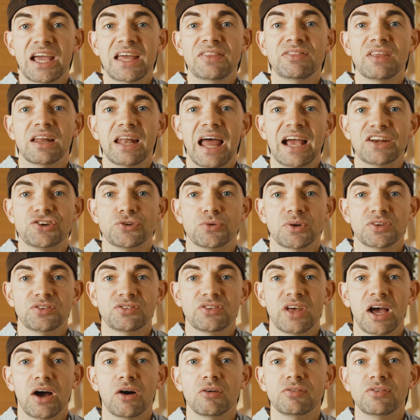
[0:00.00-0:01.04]
in the lecture
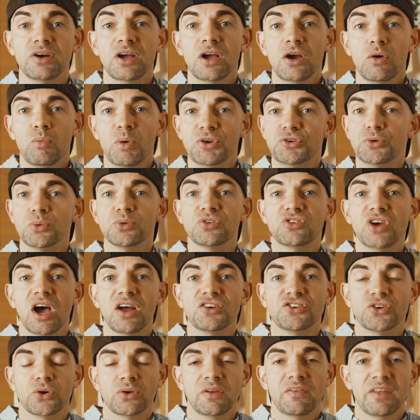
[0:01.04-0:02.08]
itself, which we'll
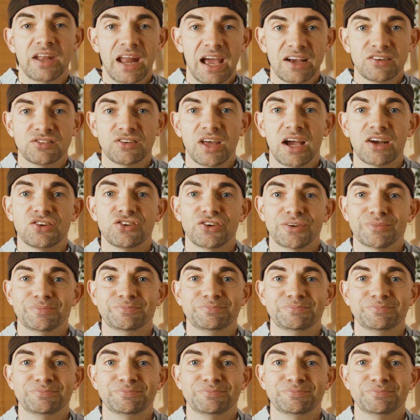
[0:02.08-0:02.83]
touch on in the next section.